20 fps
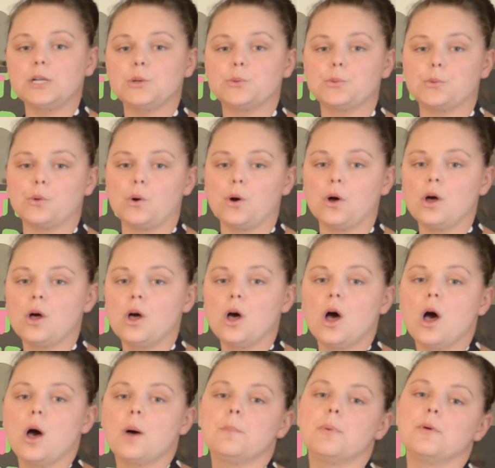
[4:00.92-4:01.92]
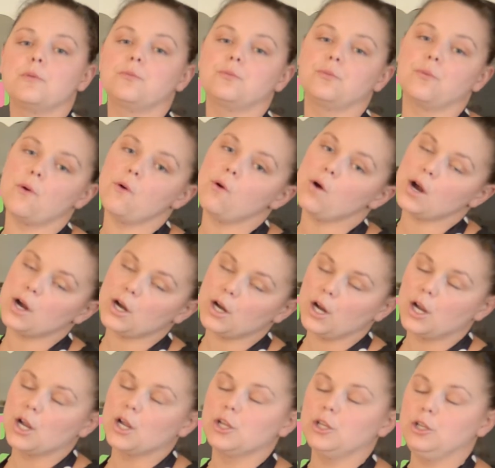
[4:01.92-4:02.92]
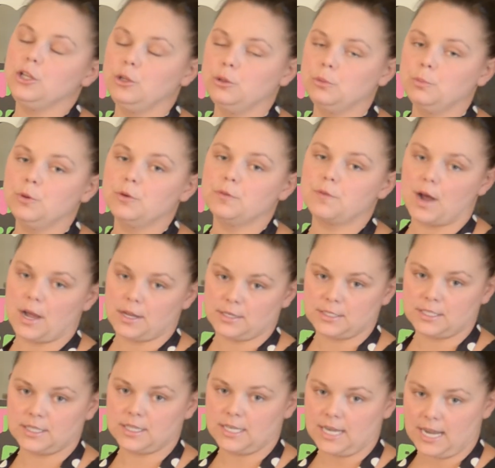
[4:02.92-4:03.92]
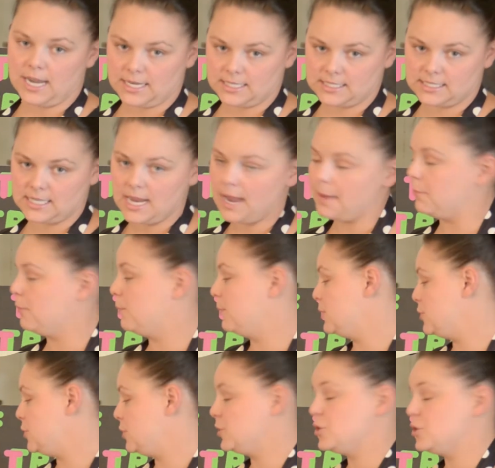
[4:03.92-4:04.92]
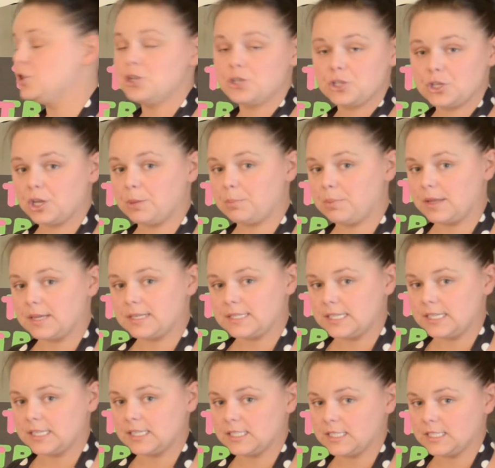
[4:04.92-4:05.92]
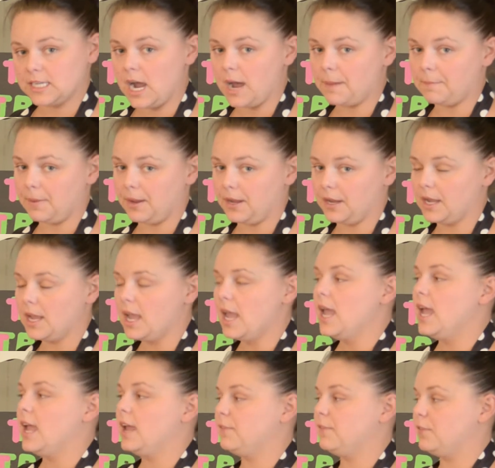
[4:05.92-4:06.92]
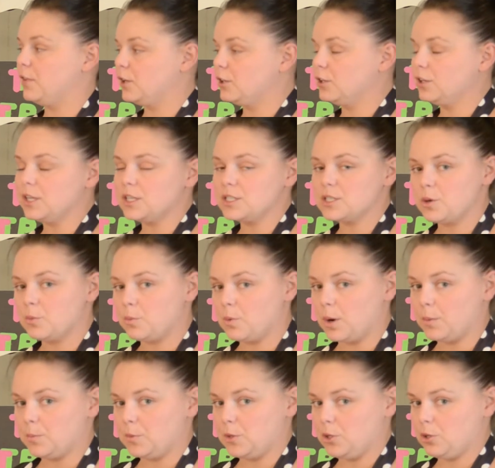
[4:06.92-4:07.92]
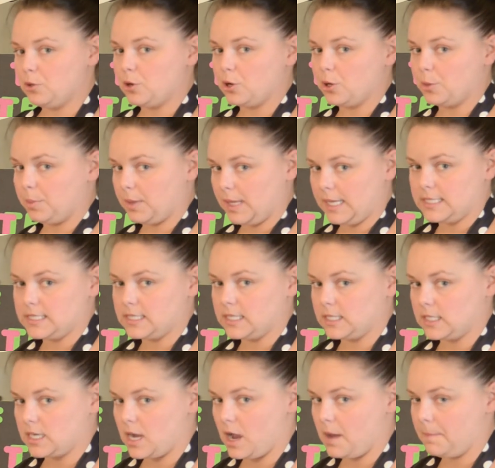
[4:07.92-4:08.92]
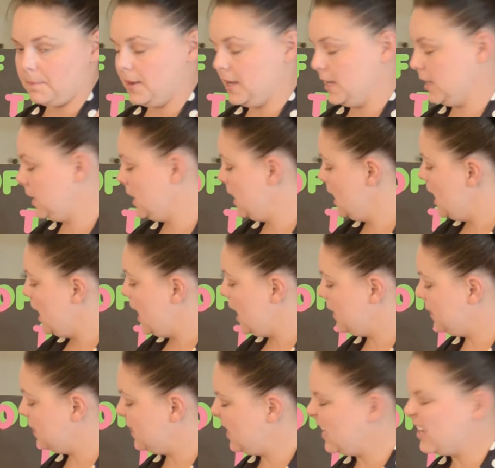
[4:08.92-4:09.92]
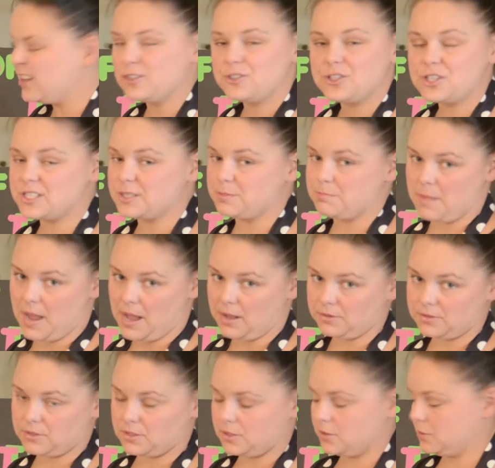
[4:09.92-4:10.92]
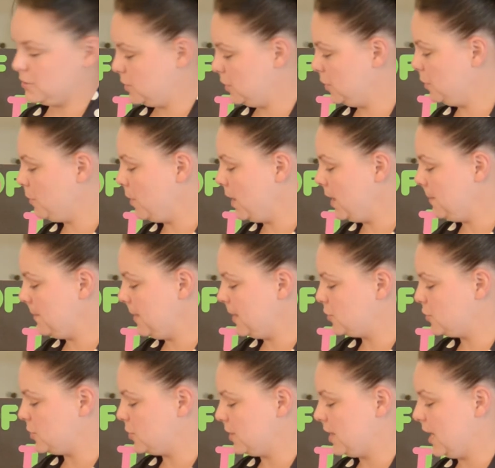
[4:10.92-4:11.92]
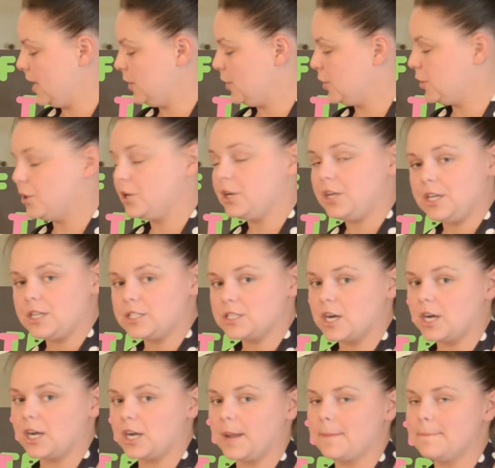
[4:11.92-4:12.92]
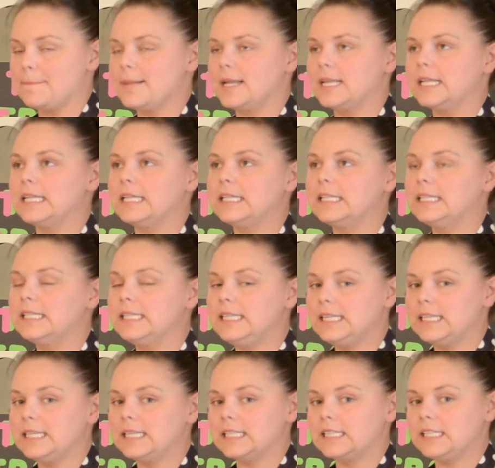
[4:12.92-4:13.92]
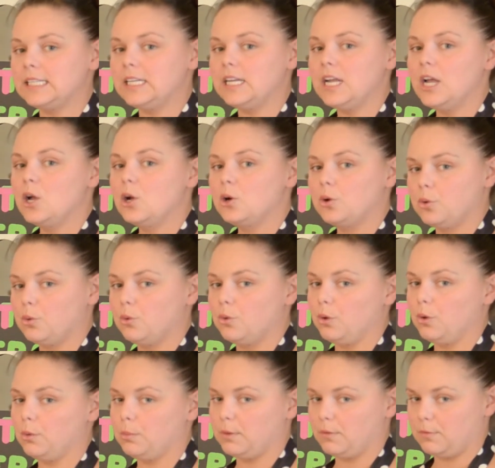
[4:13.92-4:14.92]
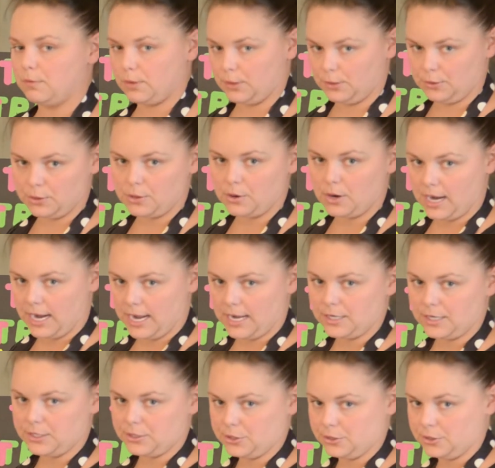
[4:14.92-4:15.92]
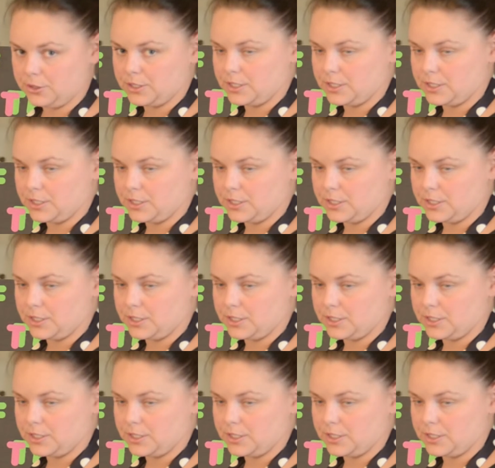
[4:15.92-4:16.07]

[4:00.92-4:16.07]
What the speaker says: cool before you move on to the next step, which is usually placing the topping. If the cookies are warm when you go to place the topping, it'll just melt. So you want to make sure that your cookies are completely cool before you go ahead and do the